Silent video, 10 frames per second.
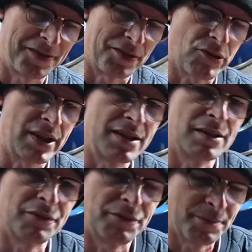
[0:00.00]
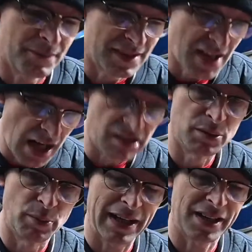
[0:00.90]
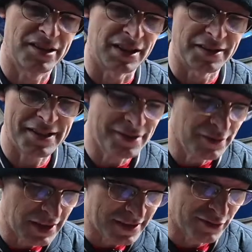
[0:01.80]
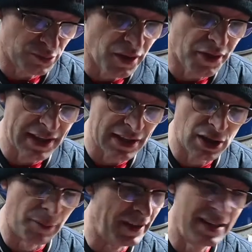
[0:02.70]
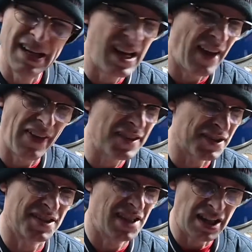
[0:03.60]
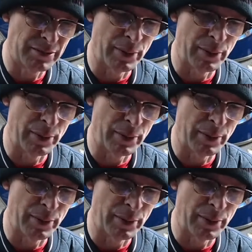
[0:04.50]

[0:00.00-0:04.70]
the trend of terrible packaging, because SUVs have one thing in common, and that's just terrible